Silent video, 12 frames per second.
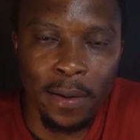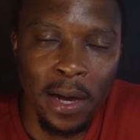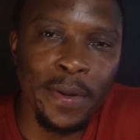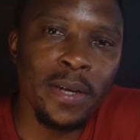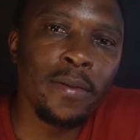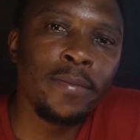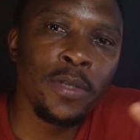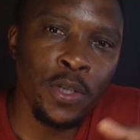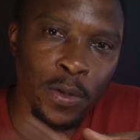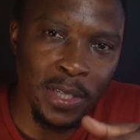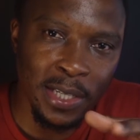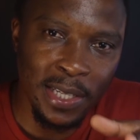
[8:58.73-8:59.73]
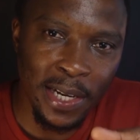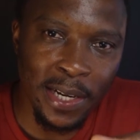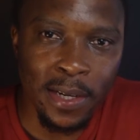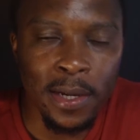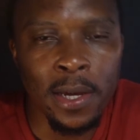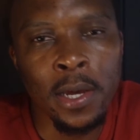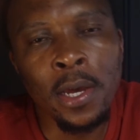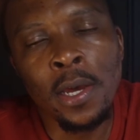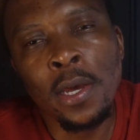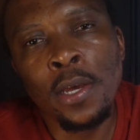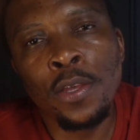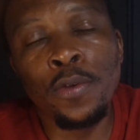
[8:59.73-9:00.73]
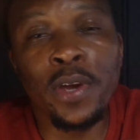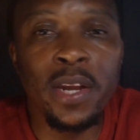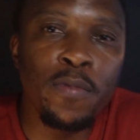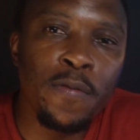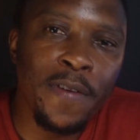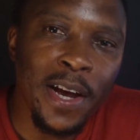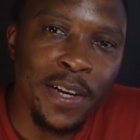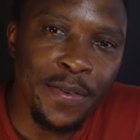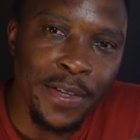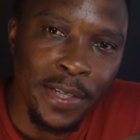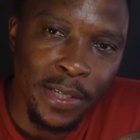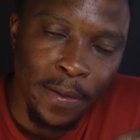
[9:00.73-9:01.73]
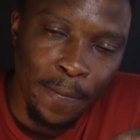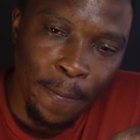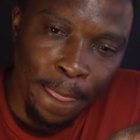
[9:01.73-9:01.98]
I mean, jokes aside, you can move countries